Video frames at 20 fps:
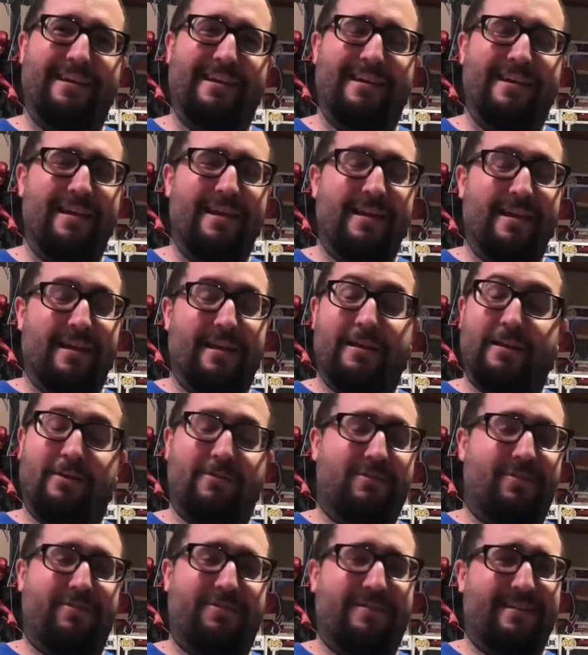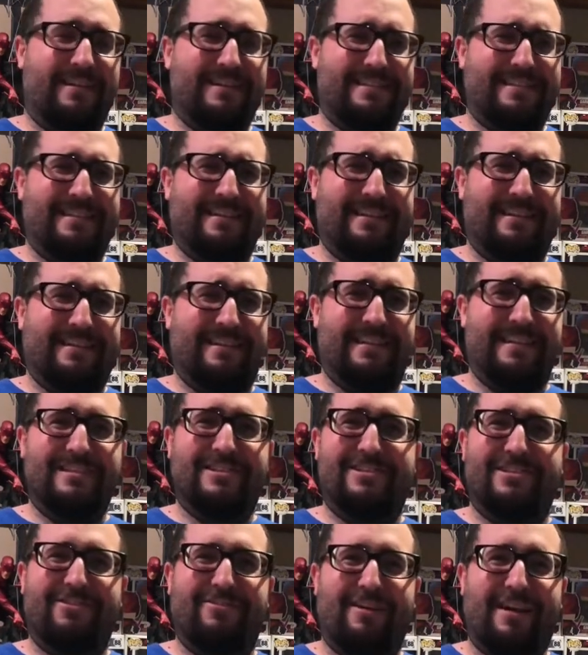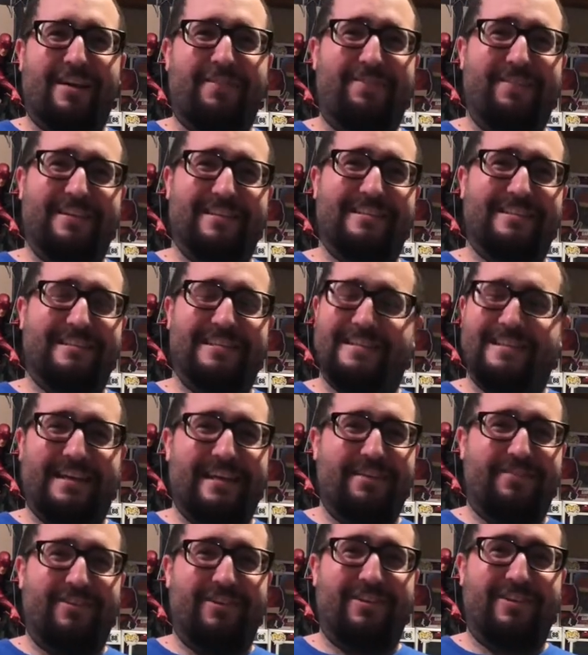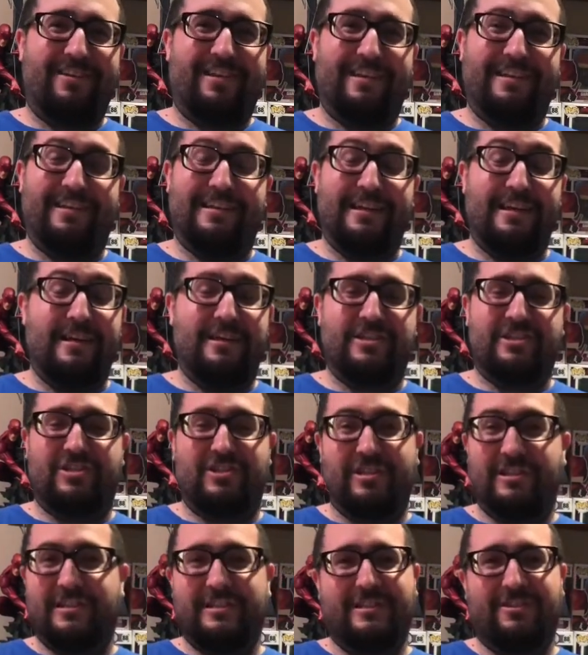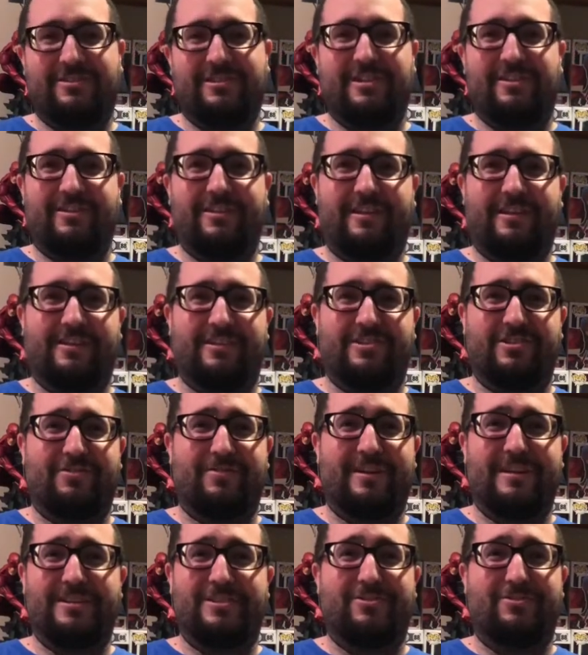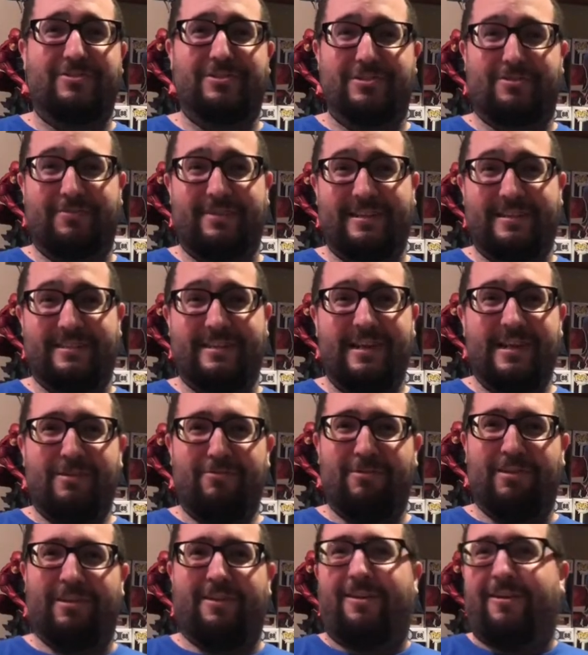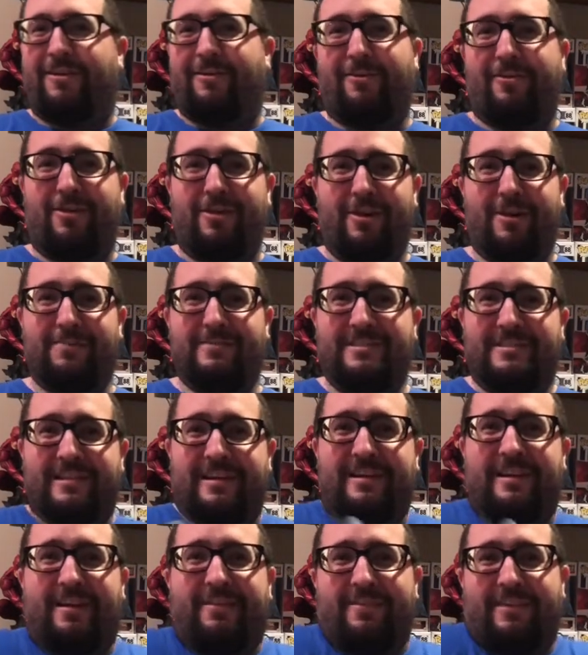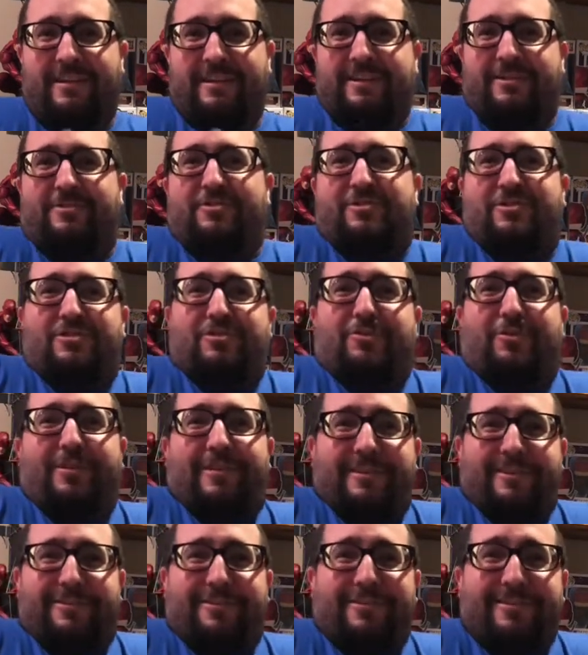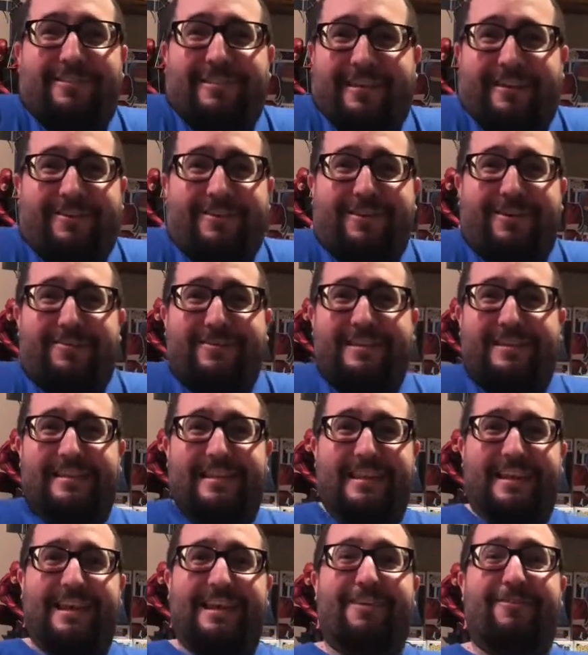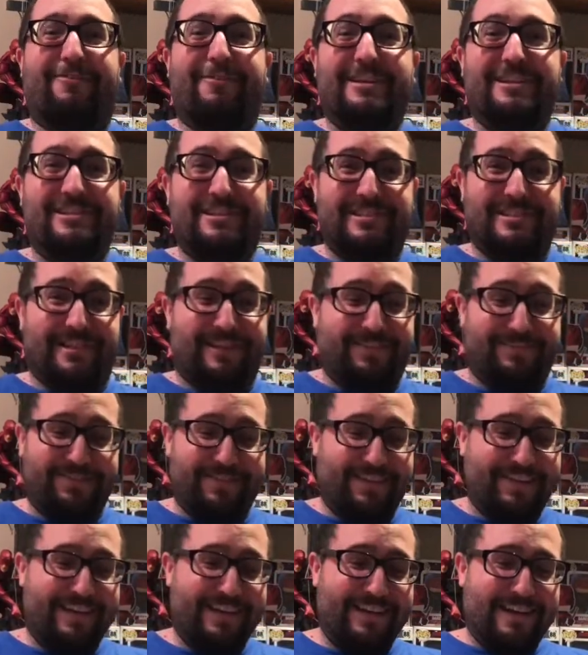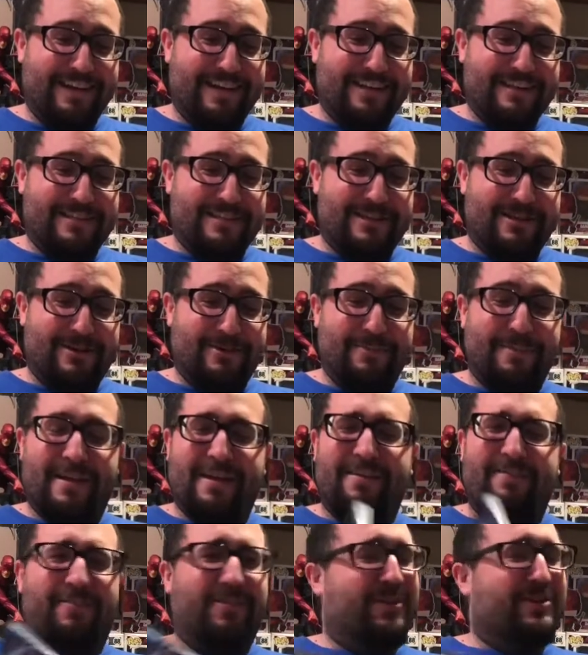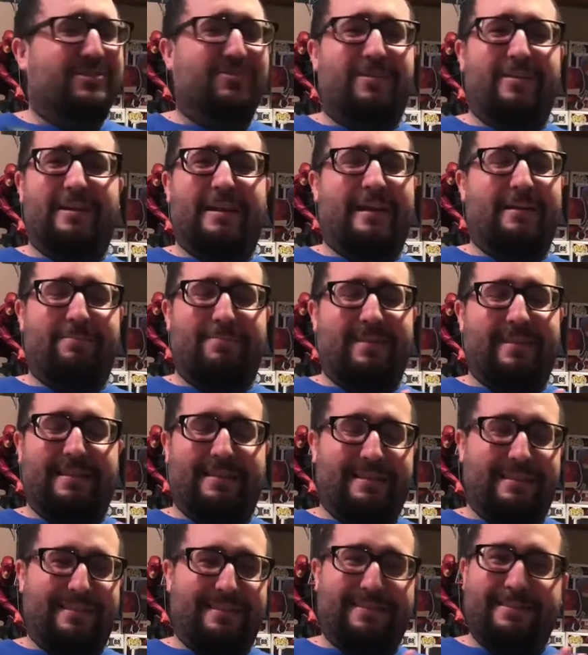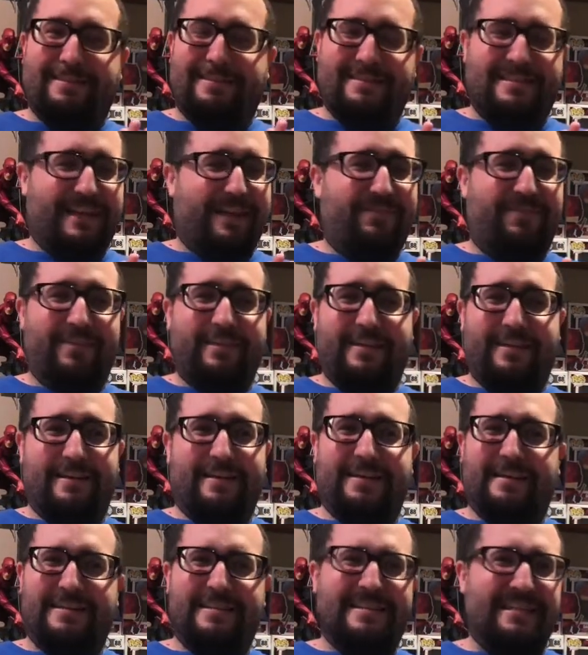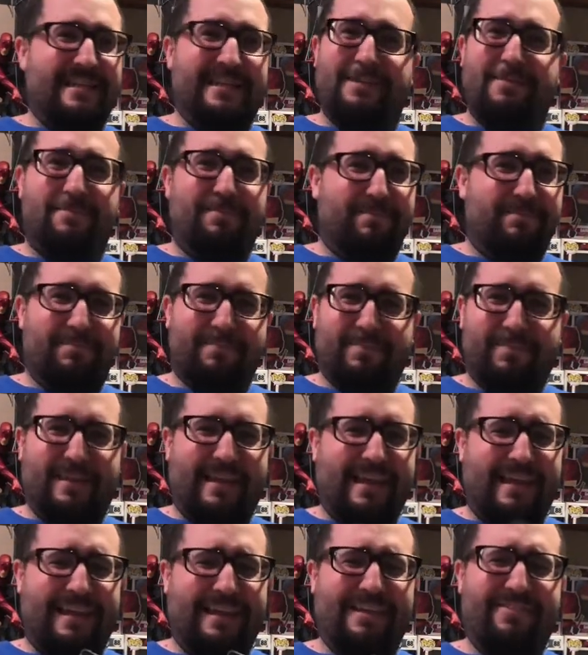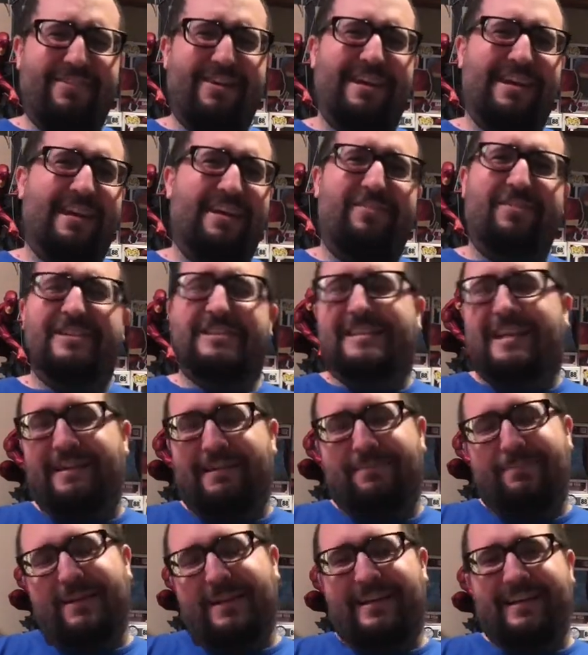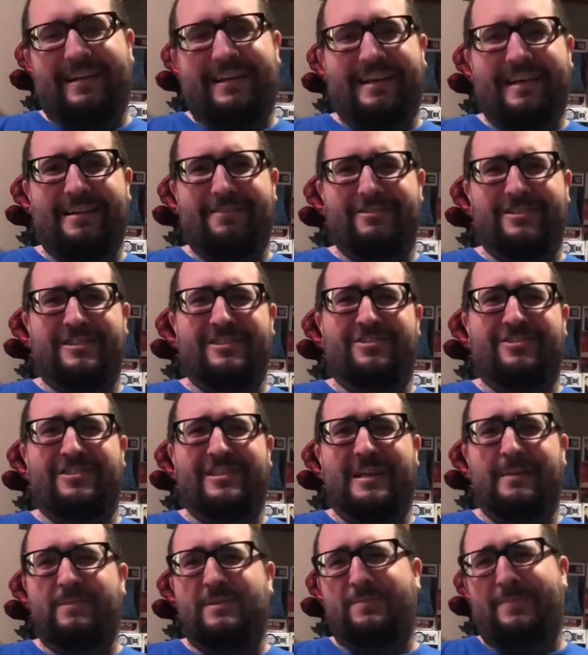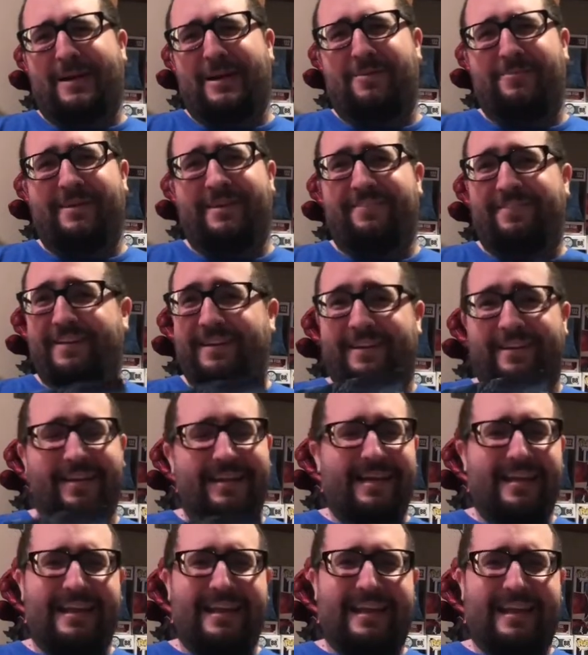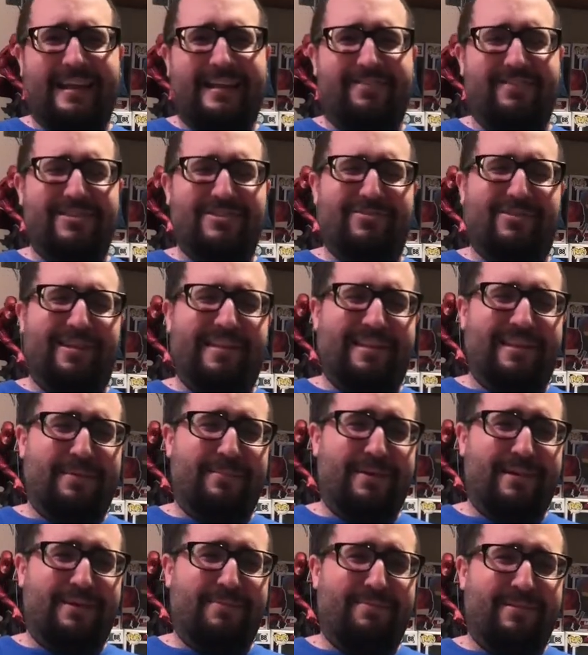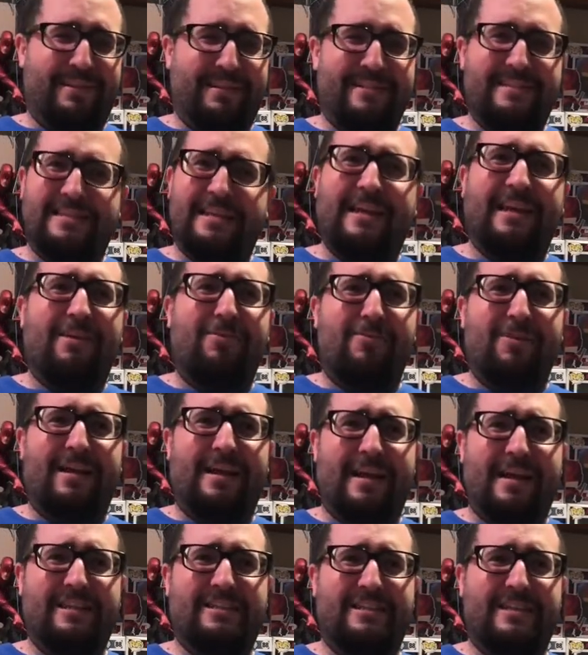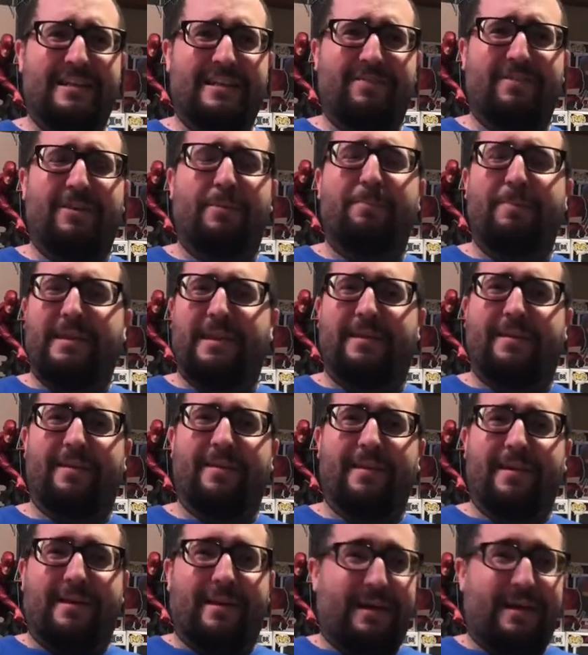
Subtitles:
And no offense, the Lizard graphics did not even look like it seriously looked like a Tyrannosaurus Rex with longer arms, instead of having the little short little arms that they can't reach stuff. So, first one, I'm definitely D. Can't give it an F because I'm not gonna lie, I was an entertained Spider-Man fan. Can't even do anything about it. But the second one, I actually give it a B.